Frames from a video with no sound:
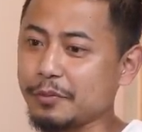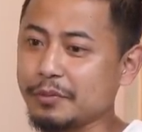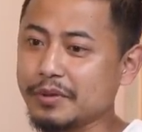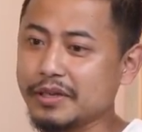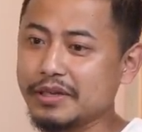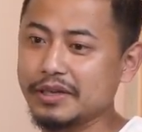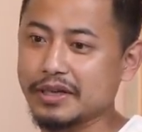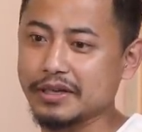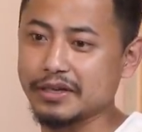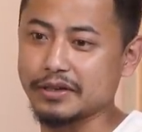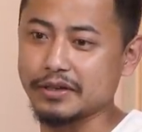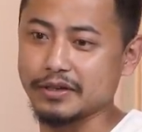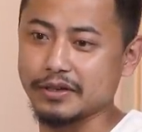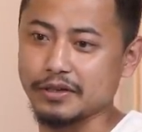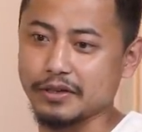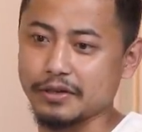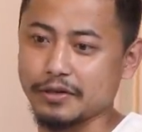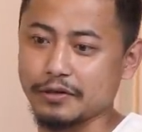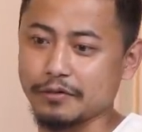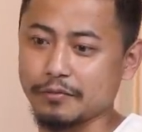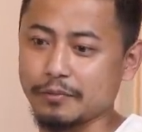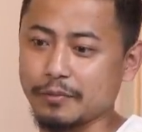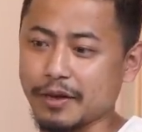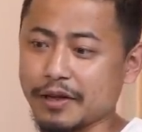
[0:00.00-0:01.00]
For me, like
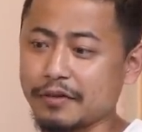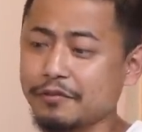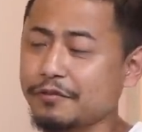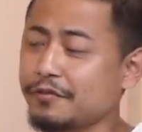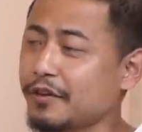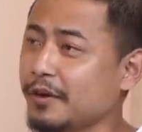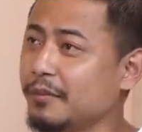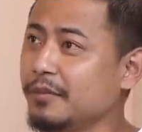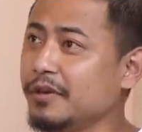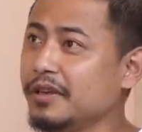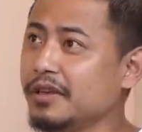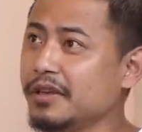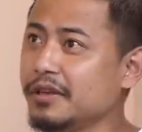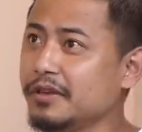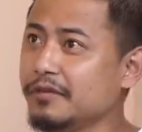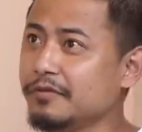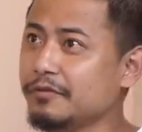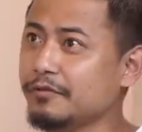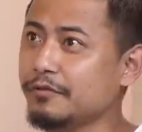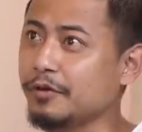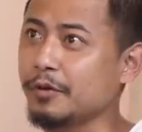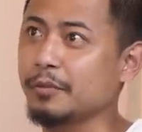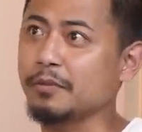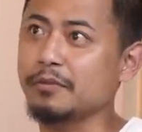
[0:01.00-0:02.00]
my
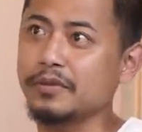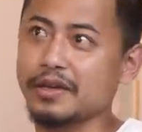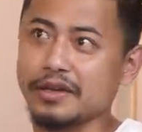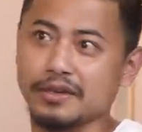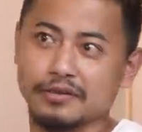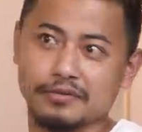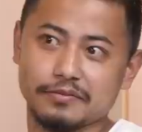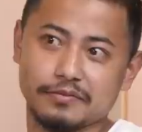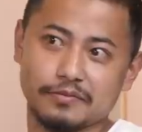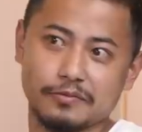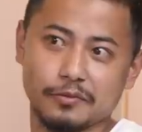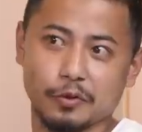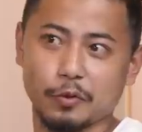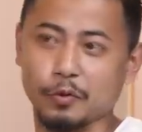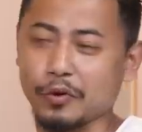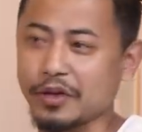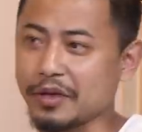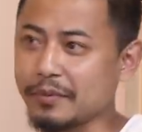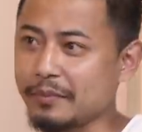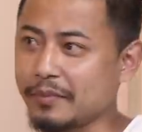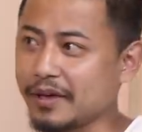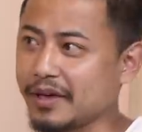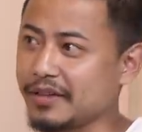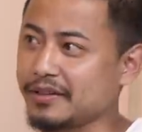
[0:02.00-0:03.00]
family from like
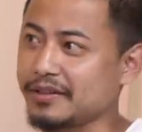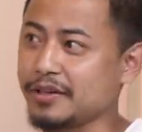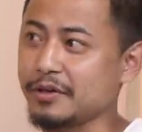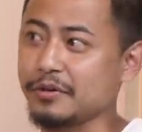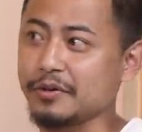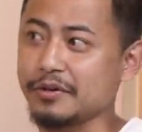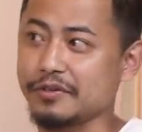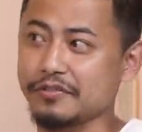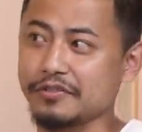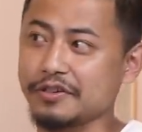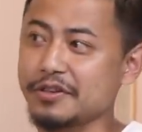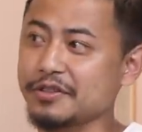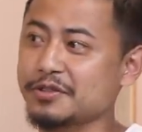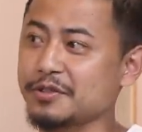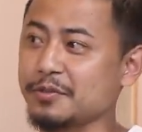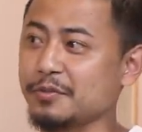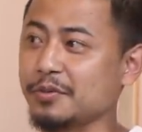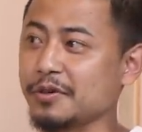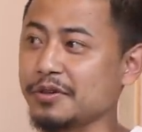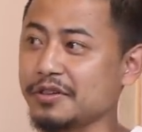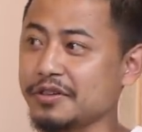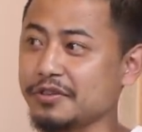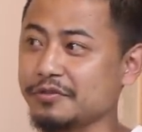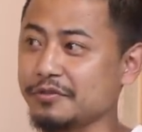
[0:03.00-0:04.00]
way back they were very
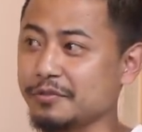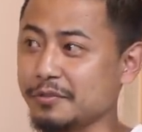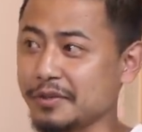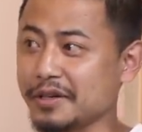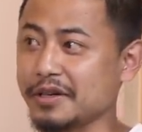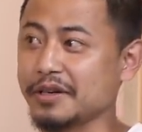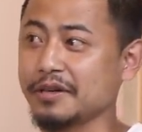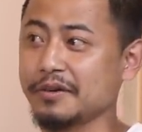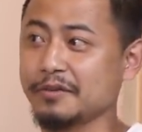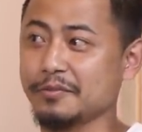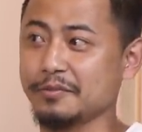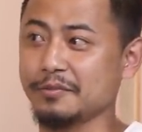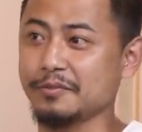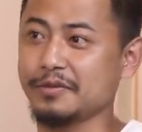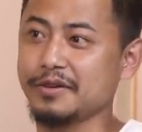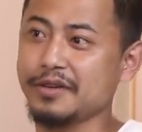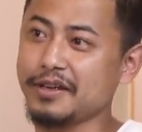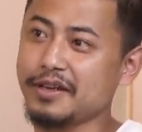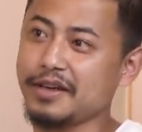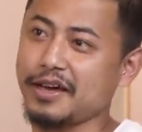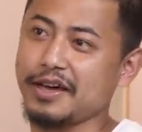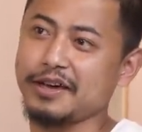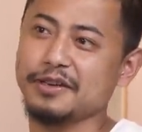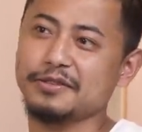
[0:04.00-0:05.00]
supportive.
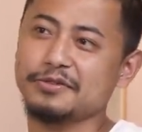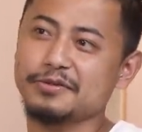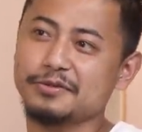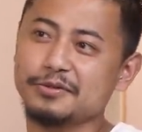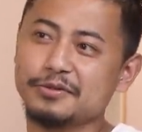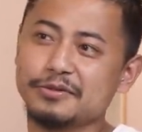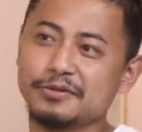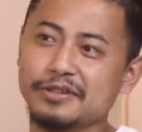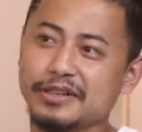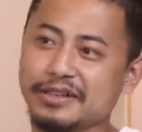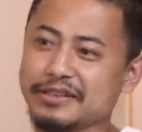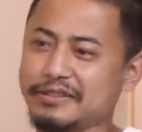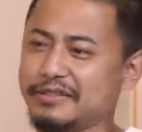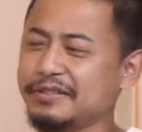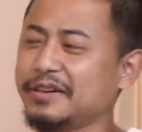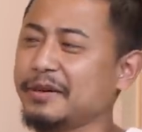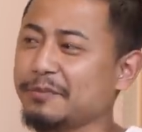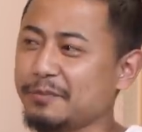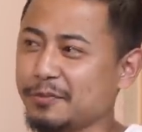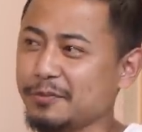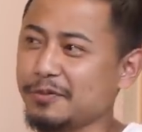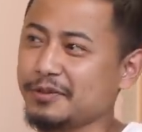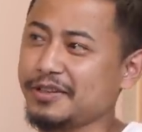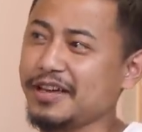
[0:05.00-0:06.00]
I used to like
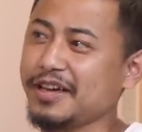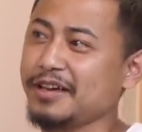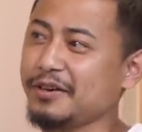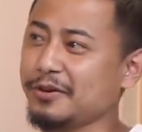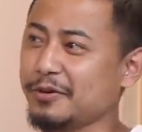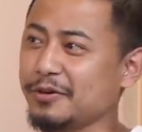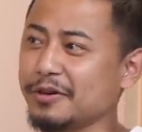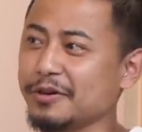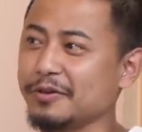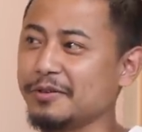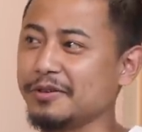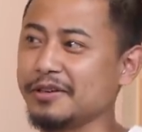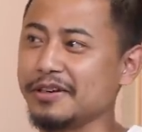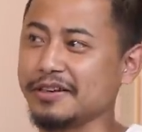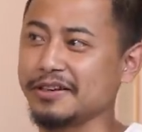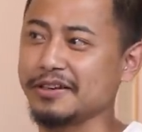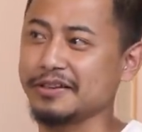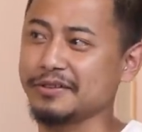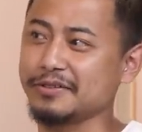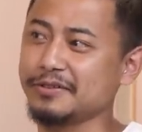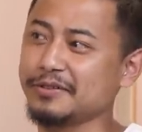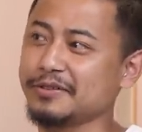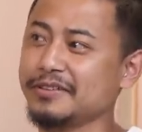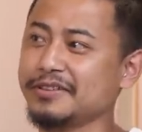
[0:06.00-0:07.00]
rap that gore gore
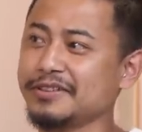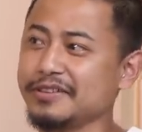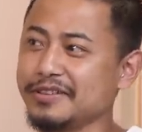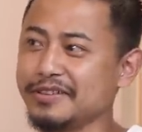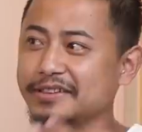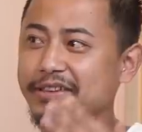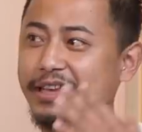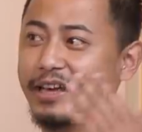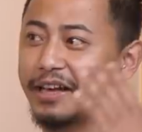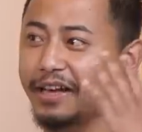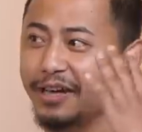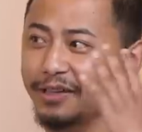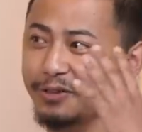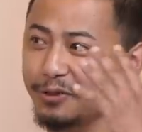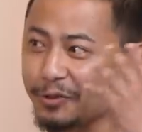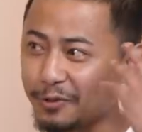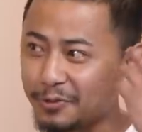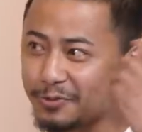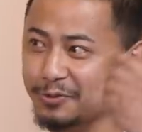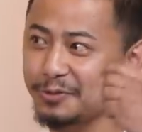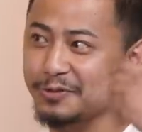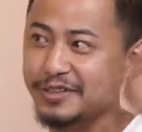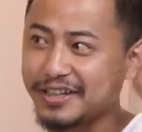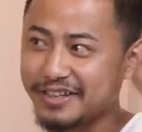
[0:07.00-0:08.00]
ke to they got
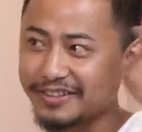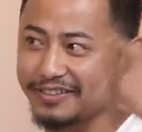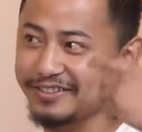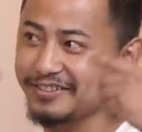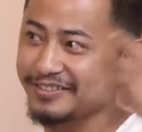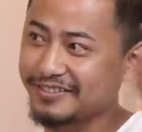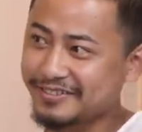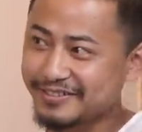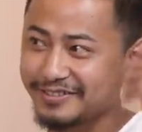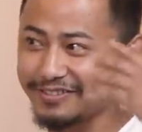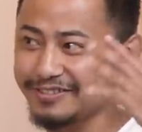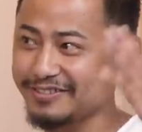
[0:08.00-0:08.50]
used to that